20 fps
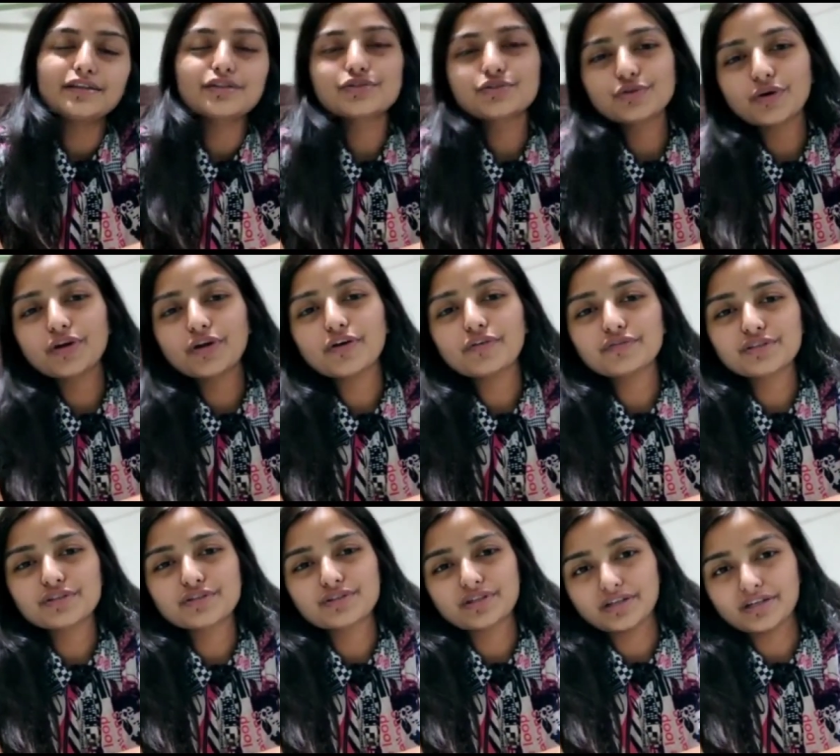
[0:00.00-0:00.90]
the joy
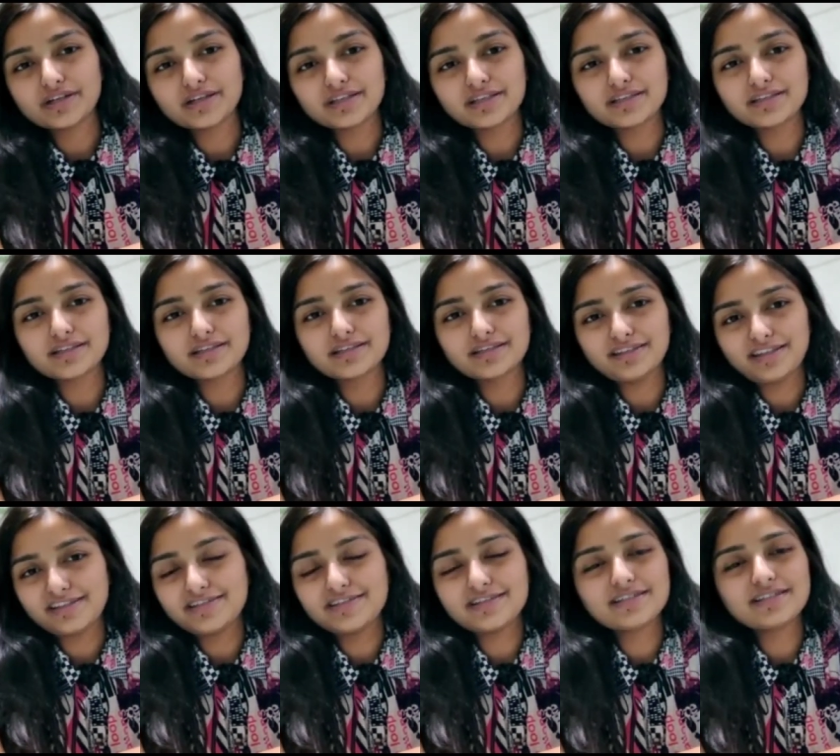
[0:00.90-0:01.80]
of this earth,
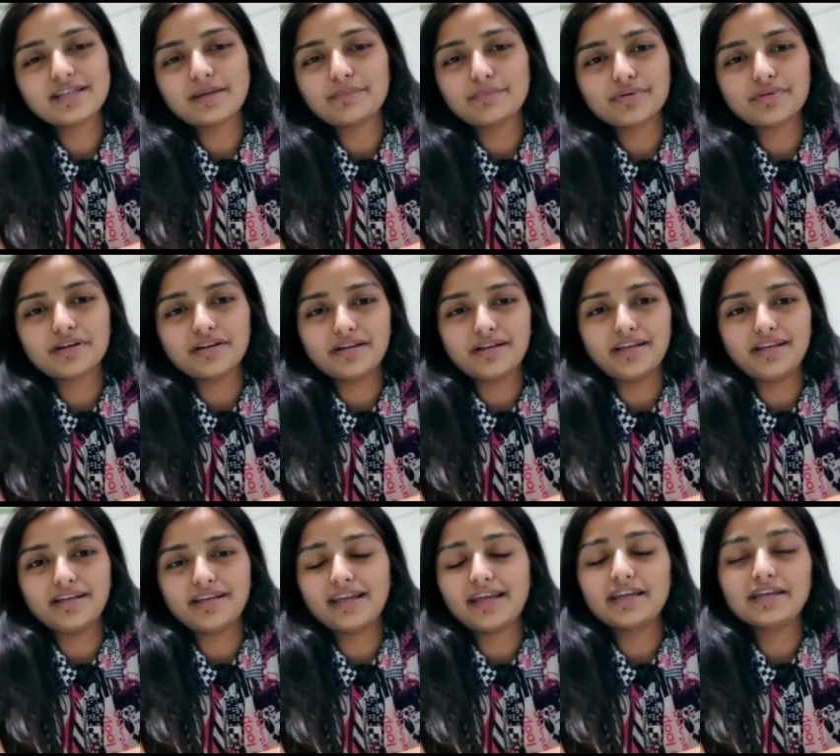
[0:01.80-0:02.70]
that's just
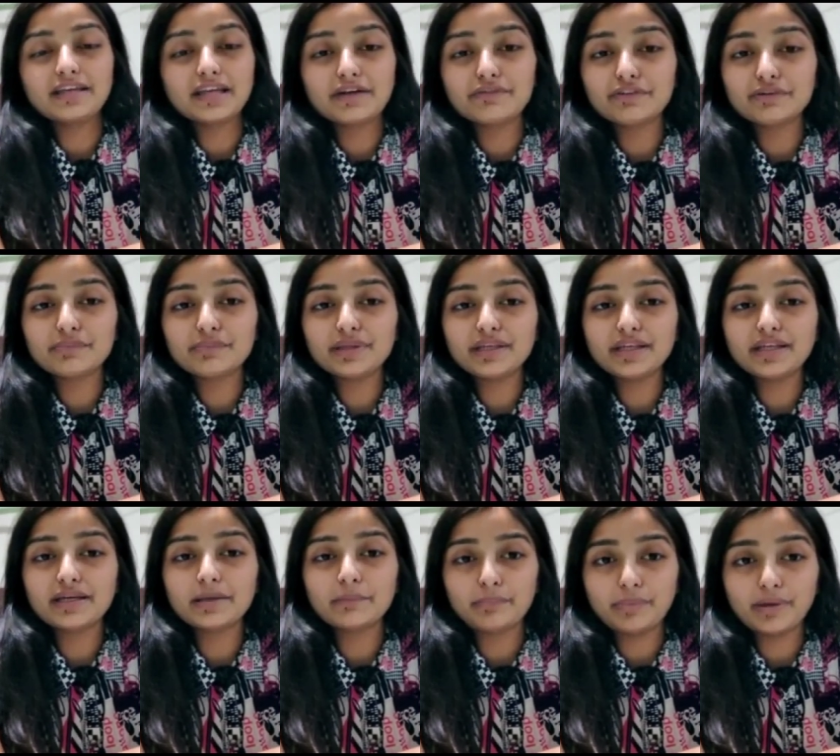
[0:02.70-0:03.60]
temporary, can never
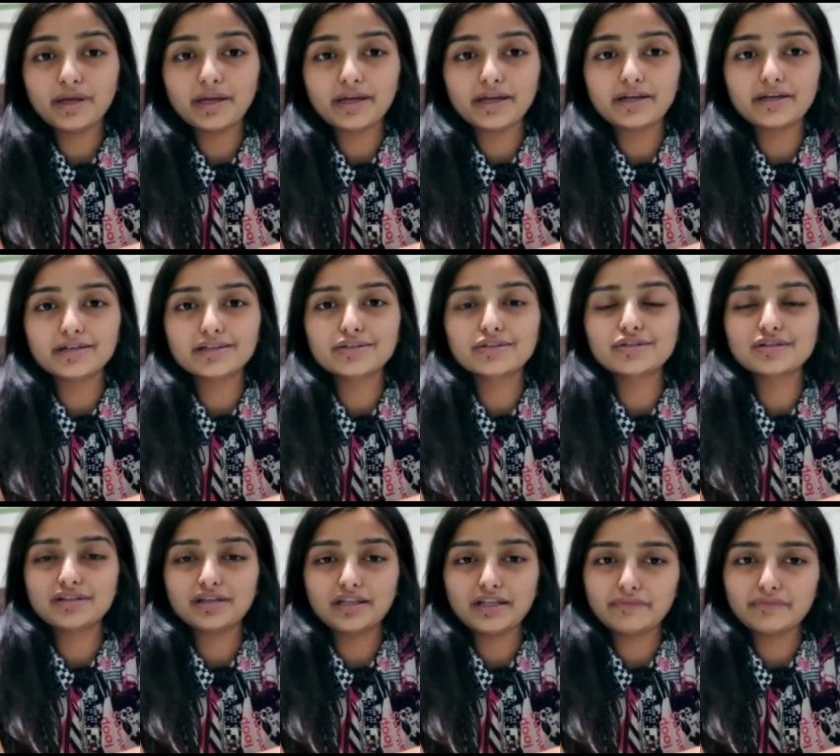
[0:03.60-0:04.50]
be compared
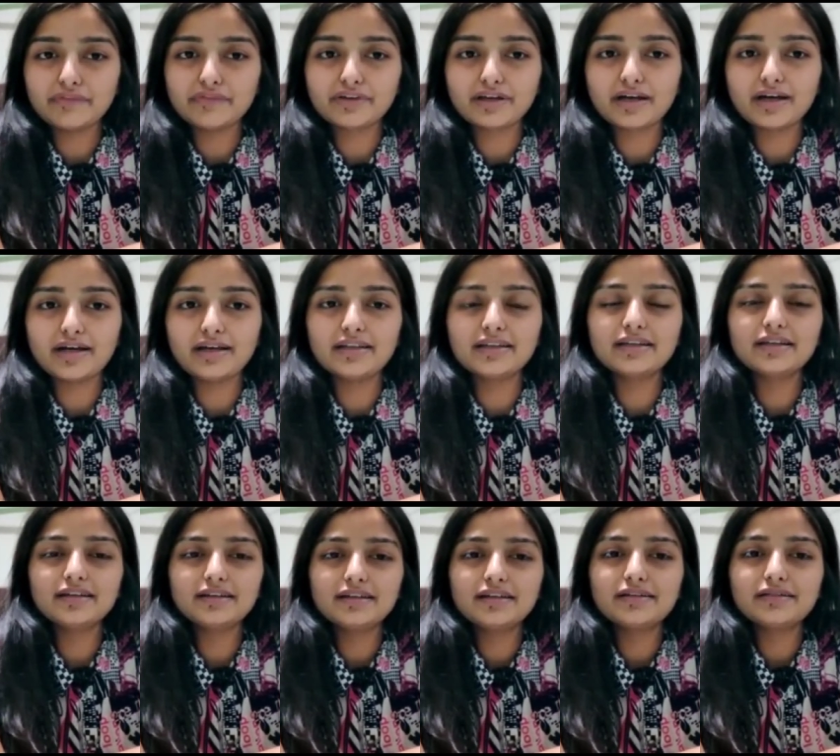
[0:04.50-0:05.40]
to the love of God,
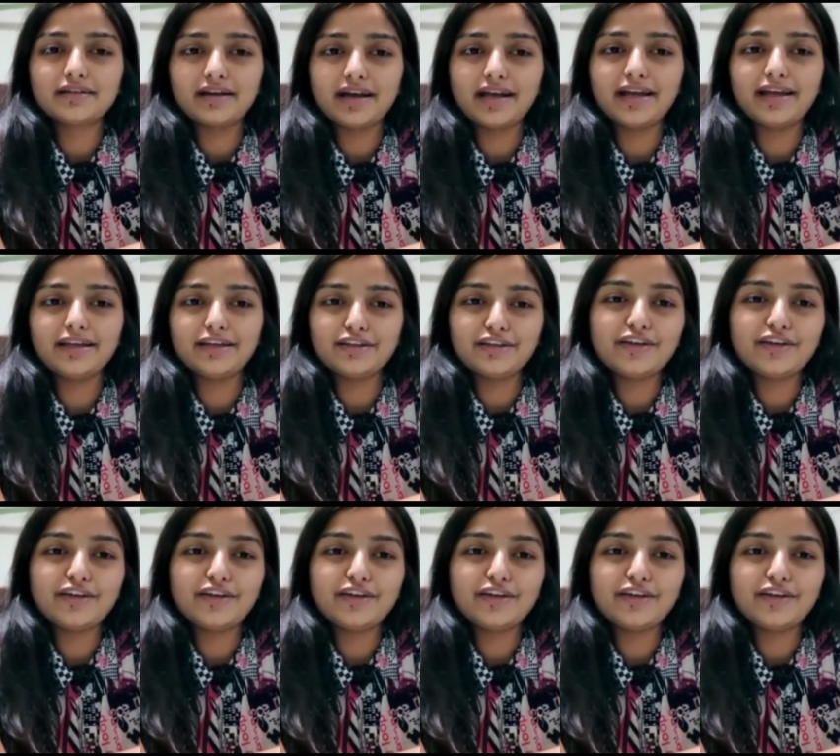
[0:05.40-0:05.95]
right?